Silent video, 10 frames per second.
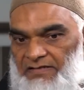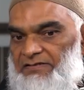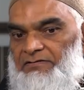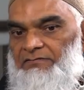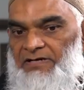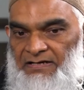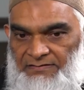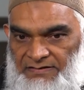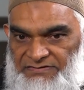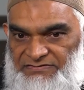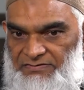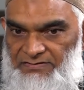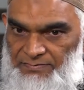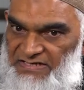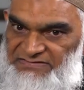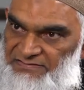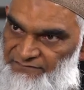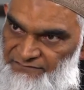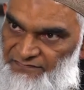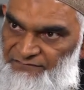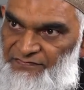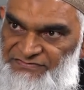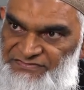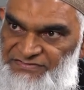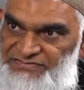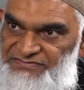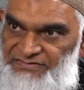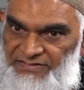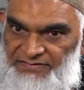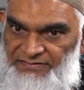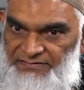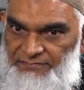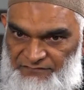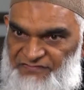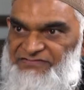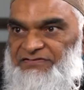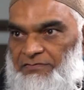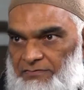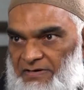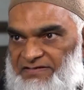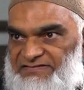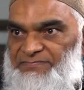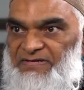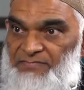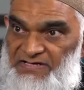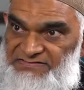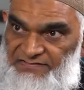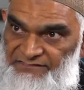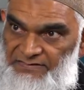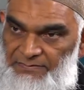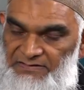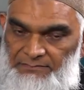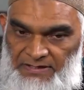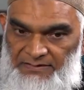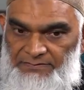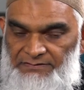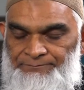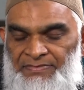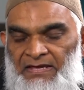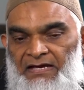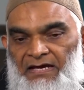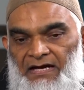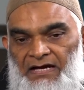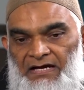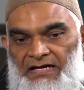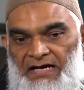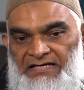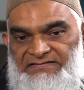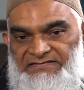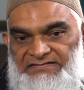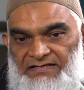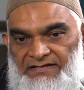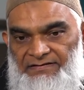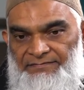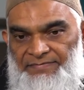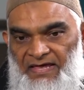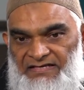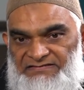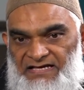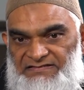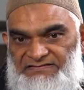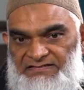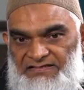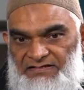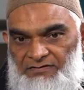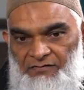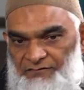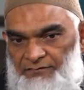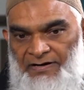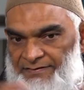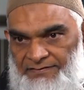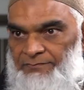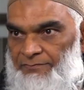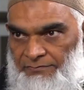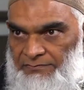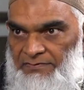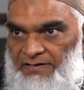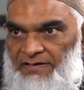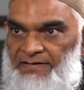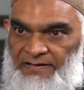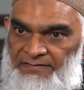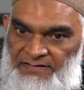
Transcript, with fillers: at the Quran, they took the positive verses, uh, the verses of the Quran that speak positively about the Bible, uh, as, as, as the overriding rule, and then